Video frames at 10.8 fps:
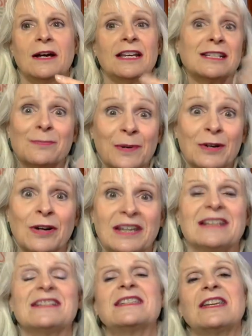
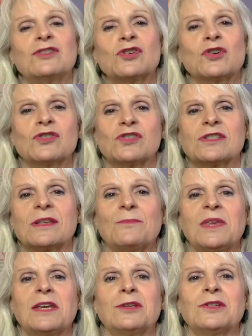experienced in church or
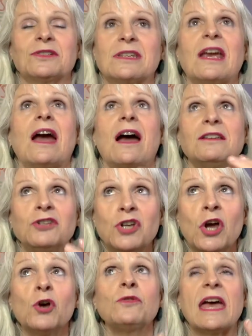something, and you'll say, I
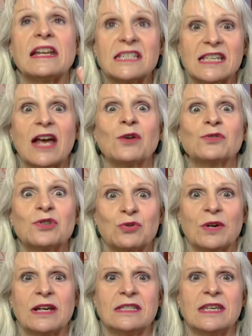know that sounds
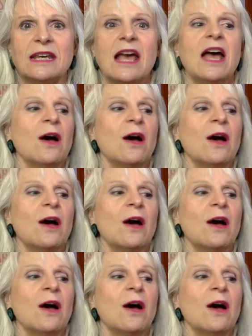crazy.